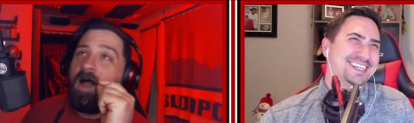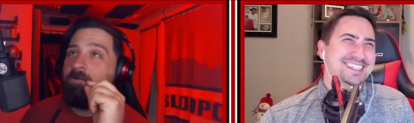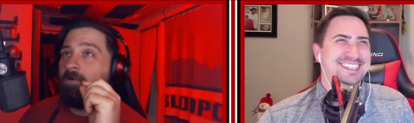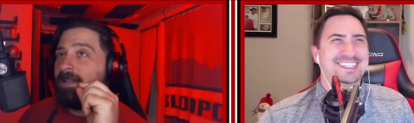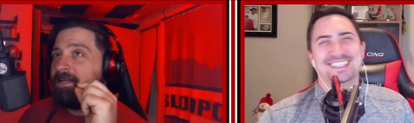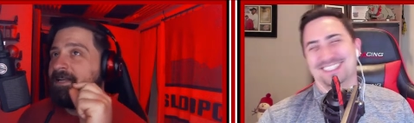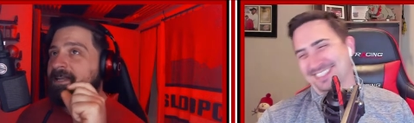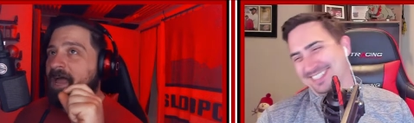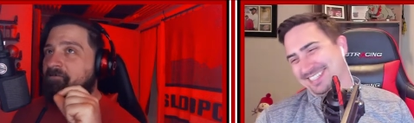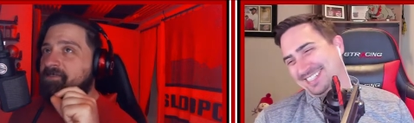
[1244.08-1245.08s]
Speaker 1: I really
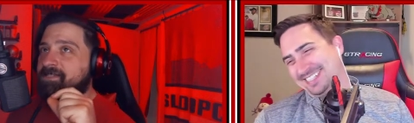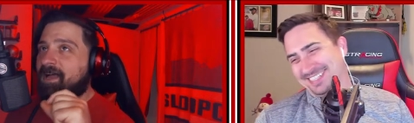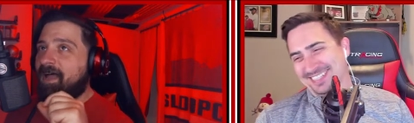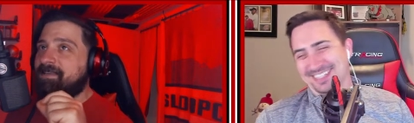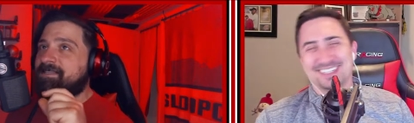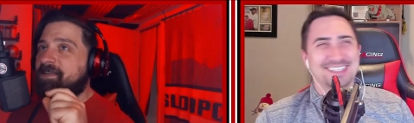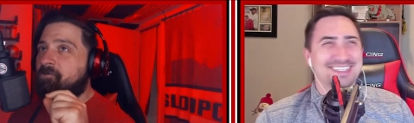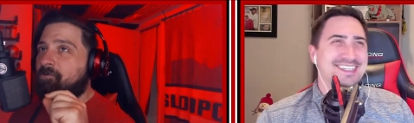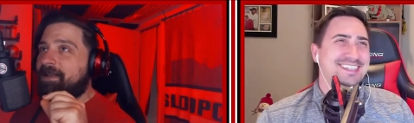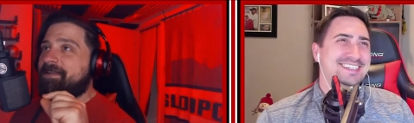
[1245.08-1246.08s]
need to emphasize
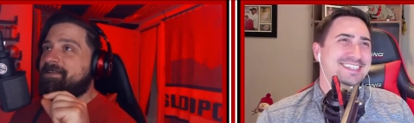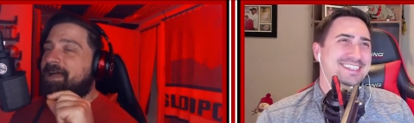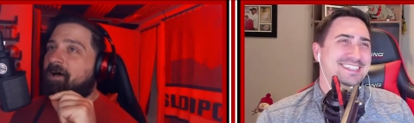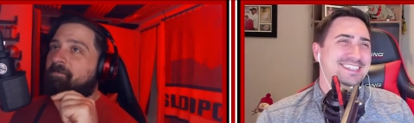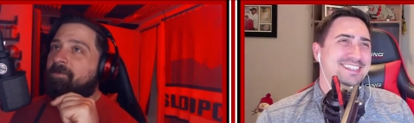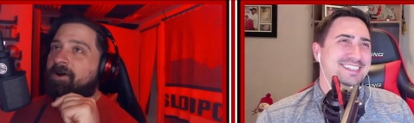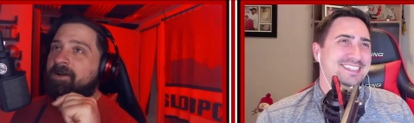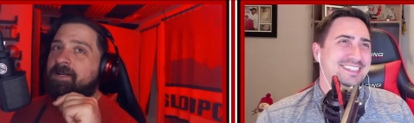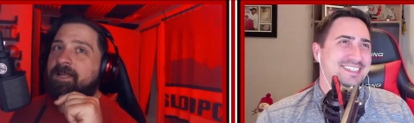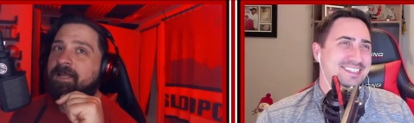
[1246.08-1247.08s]
the when in doubt
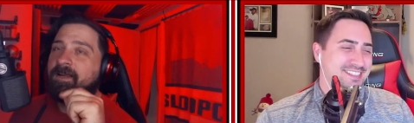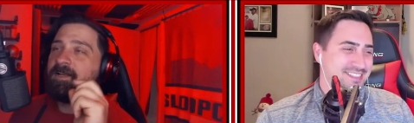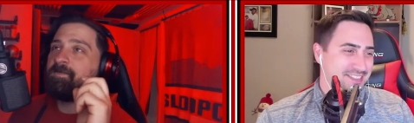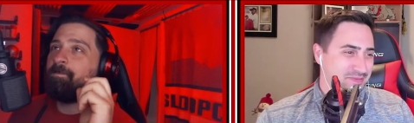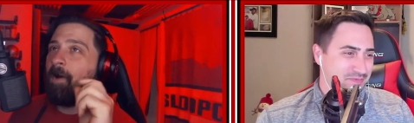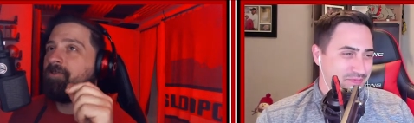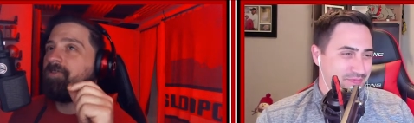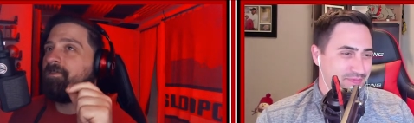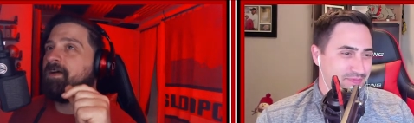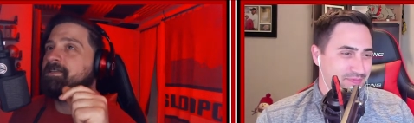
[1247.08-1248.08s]
part, because
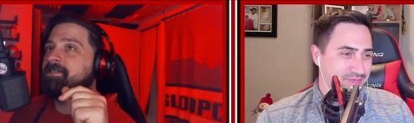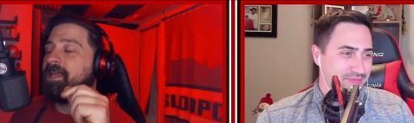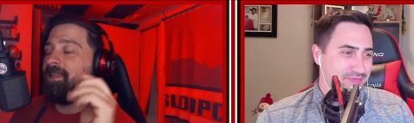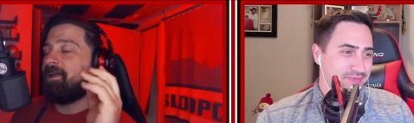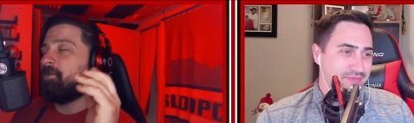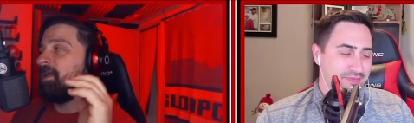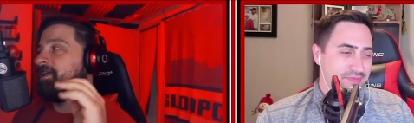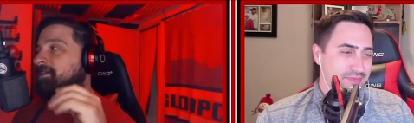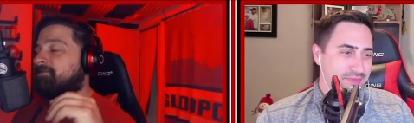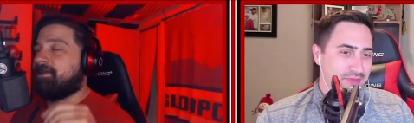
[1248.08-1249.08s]
both of us, and like we
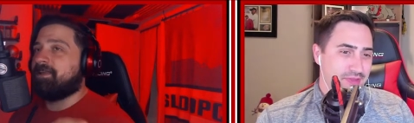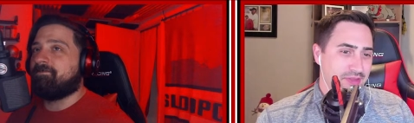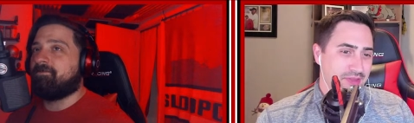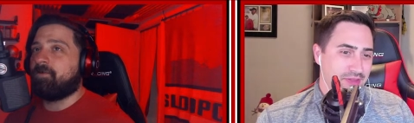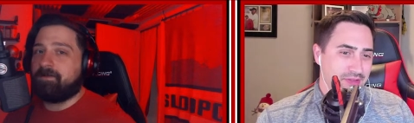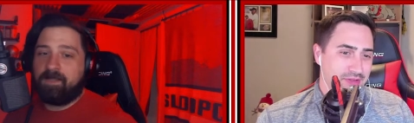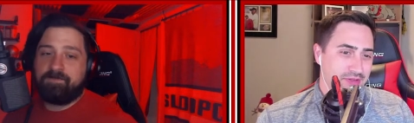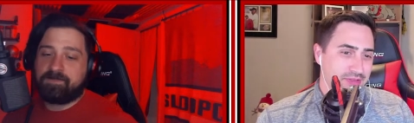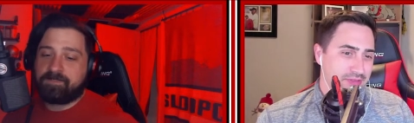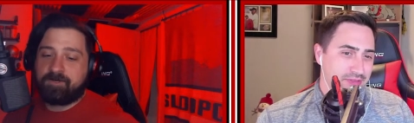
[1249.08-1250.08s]
can we can give Will
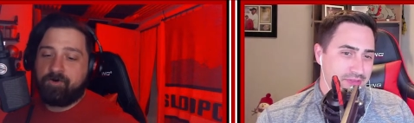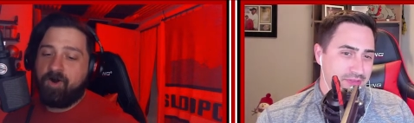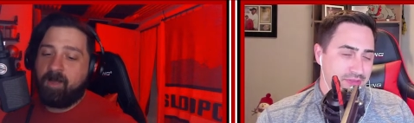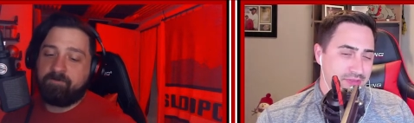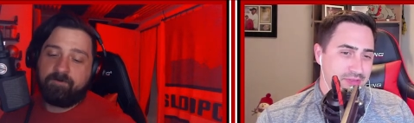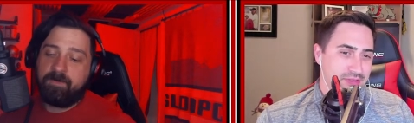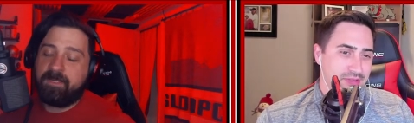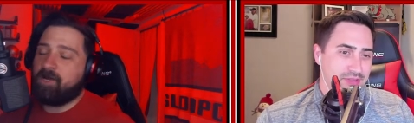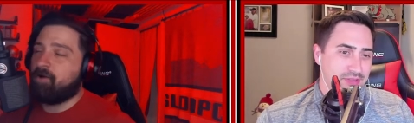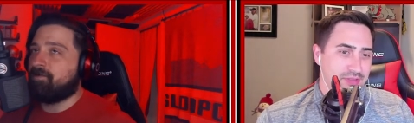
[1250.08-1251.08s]
Levis crap for
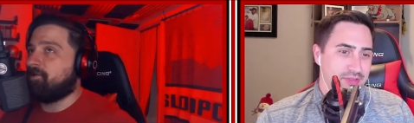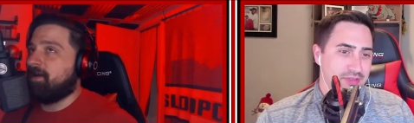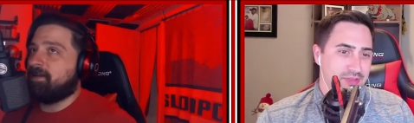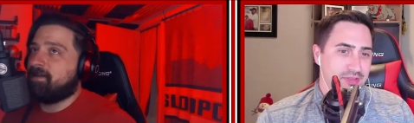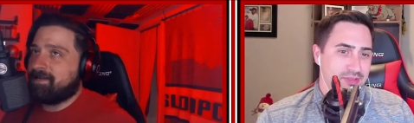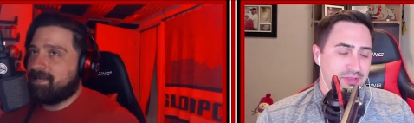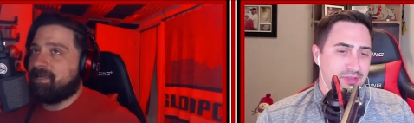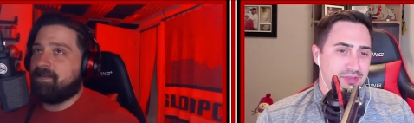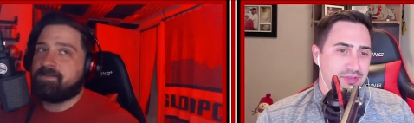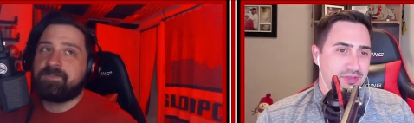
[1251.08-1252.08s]
being overrated, and
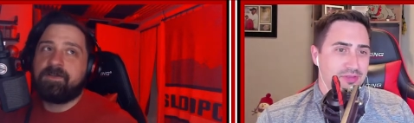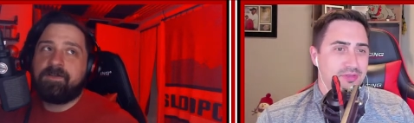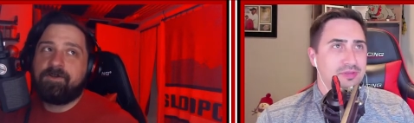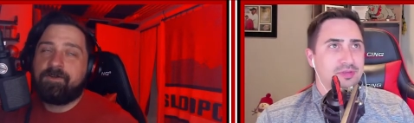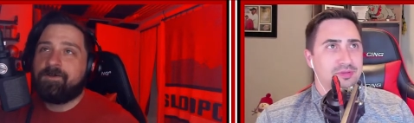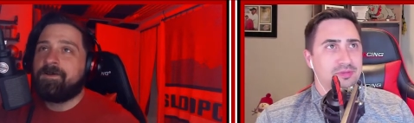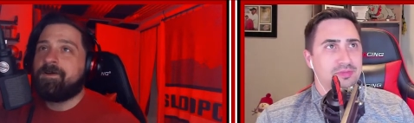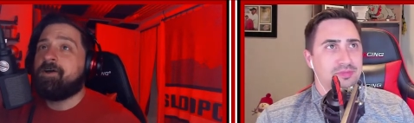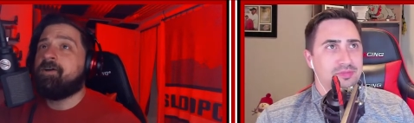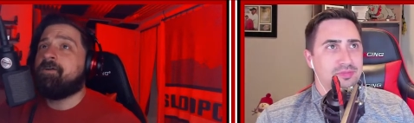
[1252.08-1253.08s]
he is.
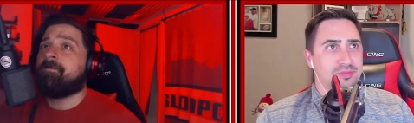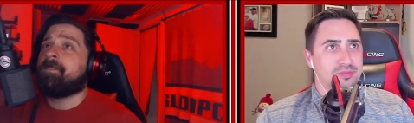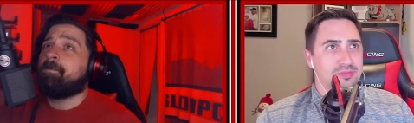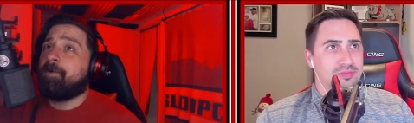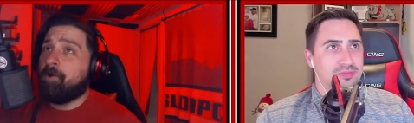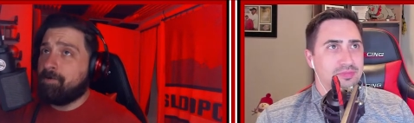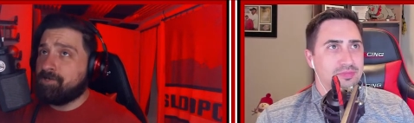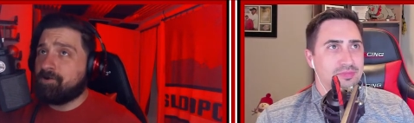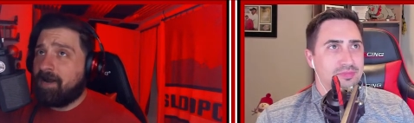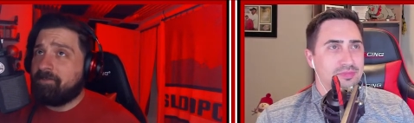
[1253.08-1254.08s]
But who
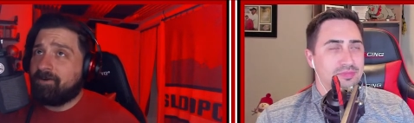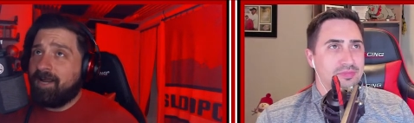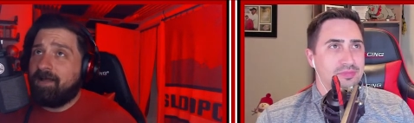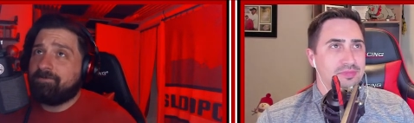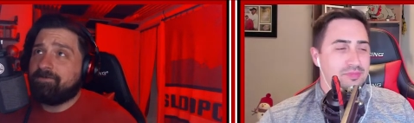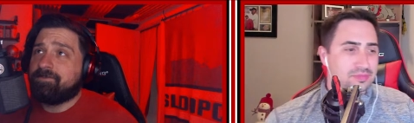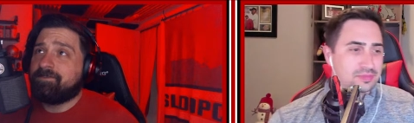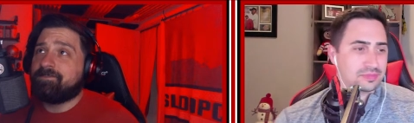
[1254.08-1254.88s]
would you rather have?